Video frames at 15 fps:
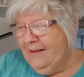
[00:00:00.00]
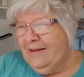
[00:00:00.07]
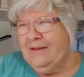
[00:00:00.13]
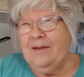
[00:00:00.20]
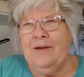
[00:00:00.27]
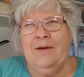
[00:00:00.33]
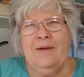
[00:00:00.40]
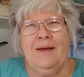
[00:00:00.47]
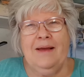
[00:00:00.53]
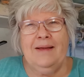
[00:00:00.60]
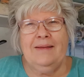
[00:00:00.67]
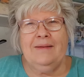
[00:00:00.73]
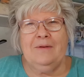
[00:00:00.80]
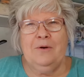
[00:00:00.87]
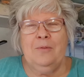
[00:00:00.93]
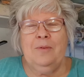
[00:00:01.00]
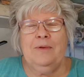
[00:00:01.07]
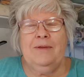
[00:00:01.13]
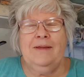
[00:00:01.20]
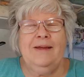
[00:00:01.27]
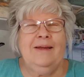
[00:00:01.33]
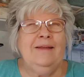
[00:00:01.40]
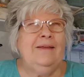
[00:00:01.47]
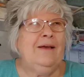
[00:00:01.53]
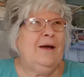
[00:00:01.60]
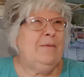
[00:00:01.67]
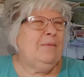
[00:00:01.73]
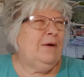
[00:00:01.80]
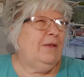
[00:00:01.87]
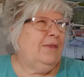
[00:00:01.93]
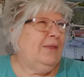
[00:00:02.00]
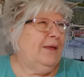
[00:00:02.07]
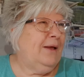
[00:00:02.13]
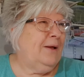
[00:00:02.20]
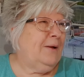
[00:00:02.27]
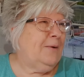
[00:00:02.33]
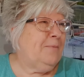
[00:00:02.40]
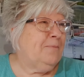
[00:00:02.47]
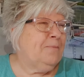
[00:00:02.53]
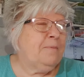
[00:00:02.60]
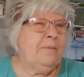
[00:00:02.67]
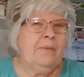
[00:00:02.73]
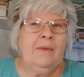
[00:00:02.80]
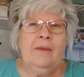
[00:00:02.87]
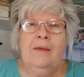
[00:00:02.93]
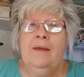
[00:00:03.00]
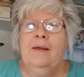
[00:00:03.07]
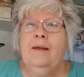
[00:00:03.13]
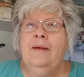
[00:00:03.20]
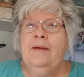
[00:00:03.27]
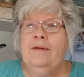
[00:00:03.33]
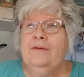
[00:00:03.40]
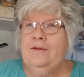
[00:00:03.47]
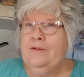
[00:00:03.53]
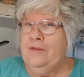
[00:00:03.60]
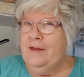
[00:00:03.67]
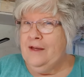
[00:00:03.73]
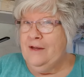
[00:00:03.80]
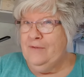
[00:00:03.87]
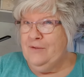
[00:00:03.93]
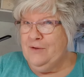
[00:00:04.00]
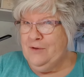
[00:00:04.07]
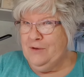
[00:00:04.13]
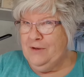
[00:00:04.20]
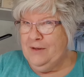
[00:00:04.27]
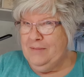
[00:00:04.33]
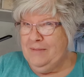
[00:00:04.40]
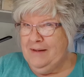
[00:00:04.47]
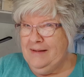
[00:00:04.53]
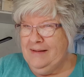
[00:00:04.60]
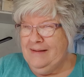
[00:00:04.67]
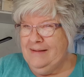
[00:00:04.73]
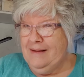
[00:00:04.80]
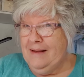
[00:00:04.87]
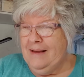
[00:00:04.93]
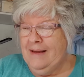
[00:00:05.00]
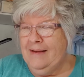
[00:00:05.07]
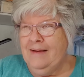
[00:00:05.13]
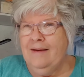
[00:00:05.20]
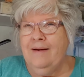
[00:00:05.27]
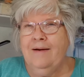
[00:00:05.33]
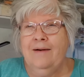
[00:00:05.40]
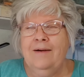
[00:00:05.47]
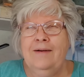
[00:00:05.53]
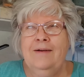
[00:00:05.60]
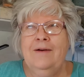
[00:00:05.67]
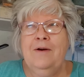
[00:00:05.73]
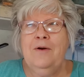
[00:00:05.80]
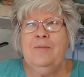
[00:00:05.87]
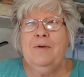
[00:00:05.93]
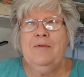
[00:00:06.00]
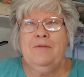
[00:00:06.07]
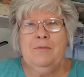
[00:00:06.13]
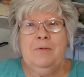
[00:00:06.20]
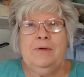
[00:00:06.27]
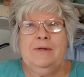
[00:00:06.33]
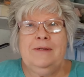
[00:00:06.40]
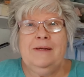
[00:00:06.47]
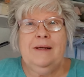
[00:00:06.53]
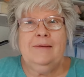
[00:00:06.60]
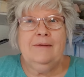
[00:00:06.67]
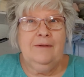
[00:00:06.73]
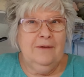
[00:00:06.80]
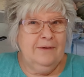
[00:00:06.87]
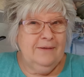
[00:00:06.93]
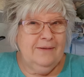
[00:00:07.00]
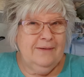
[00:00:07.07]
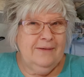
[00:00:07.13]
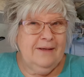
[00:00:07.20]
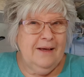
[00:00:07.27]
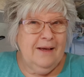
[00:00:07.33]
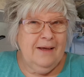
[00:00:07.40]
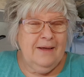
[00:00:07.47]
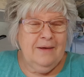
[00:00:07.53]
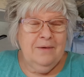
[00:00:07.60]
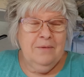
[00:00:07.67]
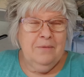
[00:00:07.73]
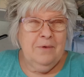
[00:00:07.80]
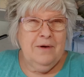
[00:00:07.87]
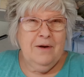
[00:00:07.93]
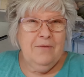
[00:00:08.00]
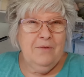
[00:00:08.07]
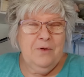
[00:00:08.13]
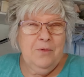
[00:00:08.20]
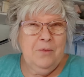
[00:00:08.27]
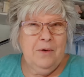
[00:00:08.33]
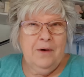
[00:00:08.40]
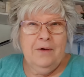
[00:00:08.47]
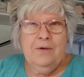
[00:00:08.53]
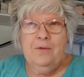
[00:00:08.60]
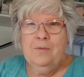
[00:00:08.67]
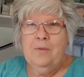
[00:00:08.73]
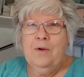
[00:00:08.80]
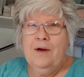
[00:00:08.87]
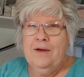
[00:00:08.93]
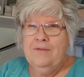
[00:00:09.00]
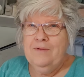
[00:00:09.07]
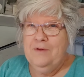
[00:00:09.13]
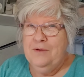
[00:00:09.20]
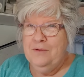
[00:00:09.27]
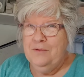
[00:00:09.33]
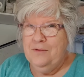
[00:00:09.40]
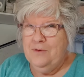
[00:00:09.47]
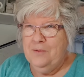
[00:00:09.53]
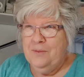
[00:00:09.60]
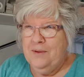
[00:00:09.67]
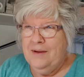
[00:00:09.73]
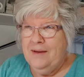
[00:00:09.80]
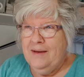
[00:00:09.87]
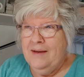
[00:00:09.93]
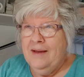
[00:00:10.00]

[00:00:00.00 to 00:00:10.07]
So yes, cup of tea time, I think. So thank you for joining me today. I hope everybody's had a nice day, wherever you are and whatever you're doing.